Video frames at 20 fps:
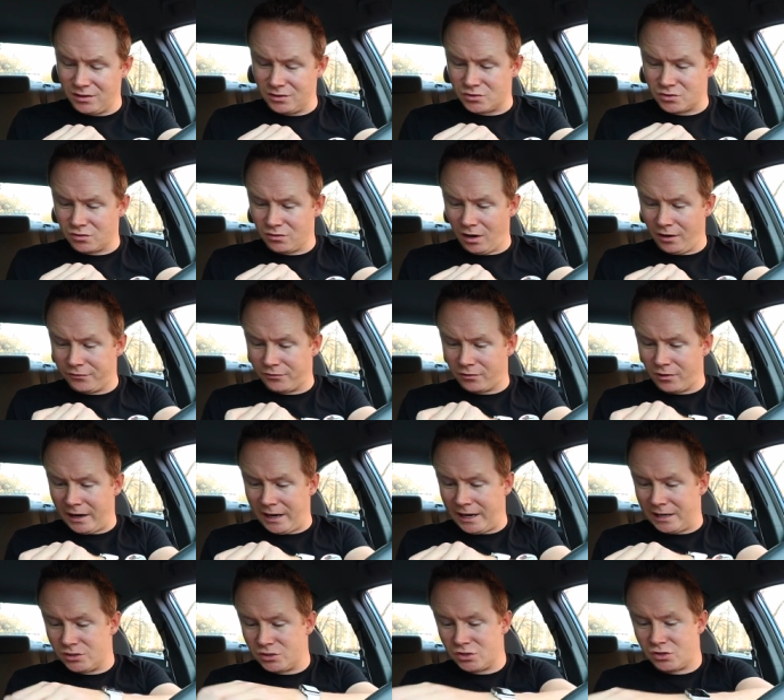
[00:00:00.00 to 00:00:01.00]
the truff
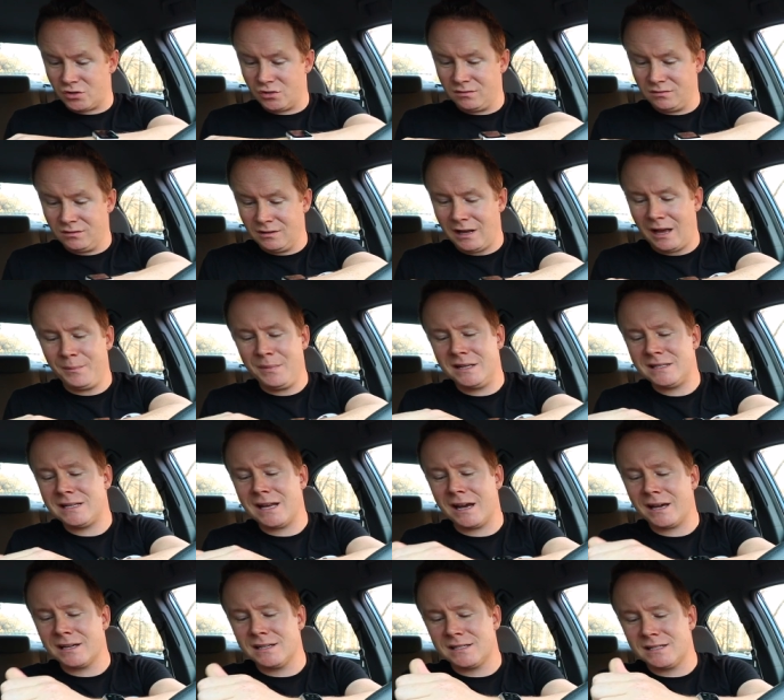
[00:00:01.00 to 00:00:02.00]
ranch, I mean, it's
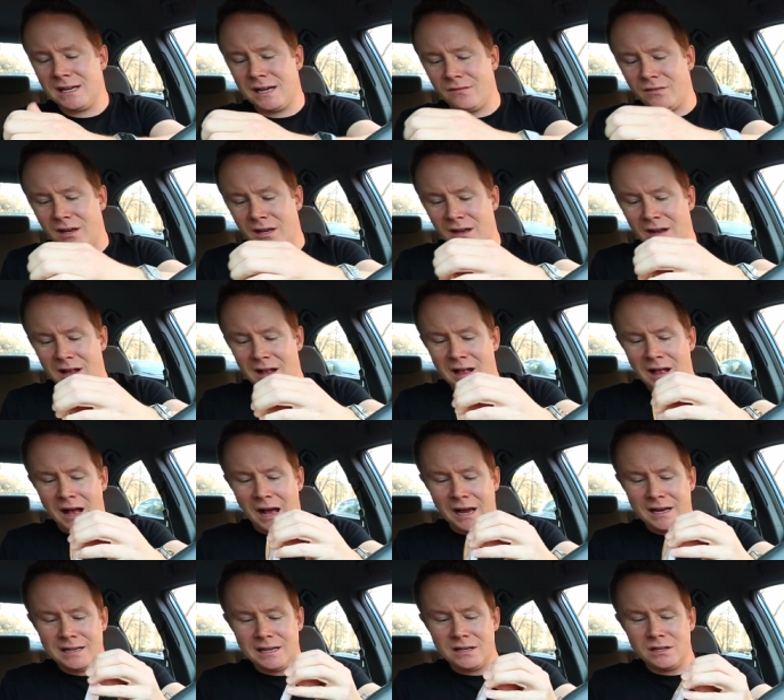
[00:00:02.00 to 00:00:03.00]
not gonna save it.
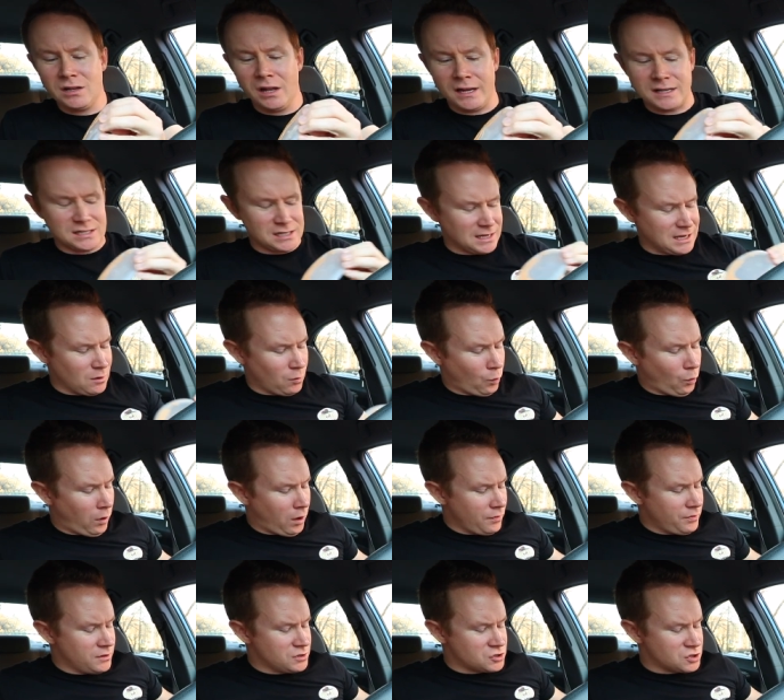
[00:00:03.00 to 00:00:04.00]
I need like to get
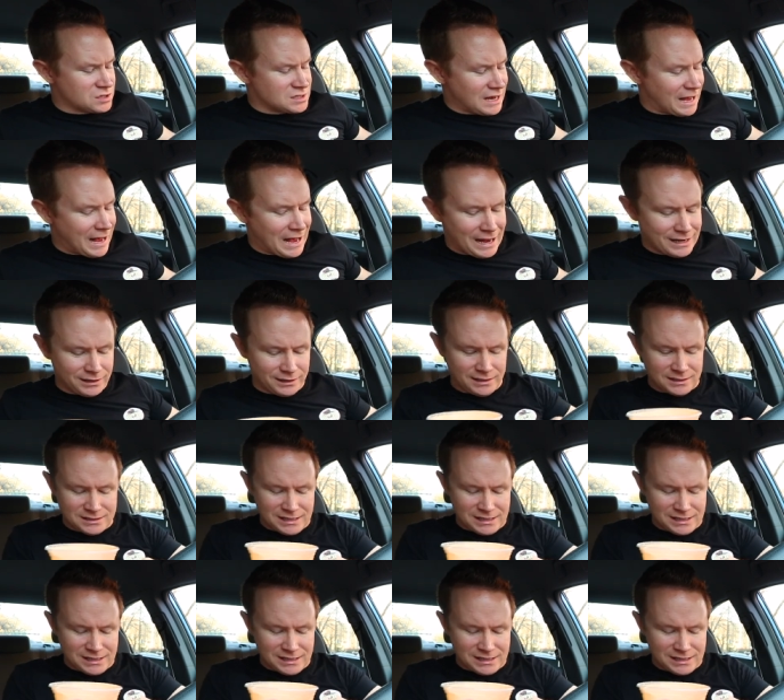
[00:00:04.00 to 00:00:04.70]
one that's just oddly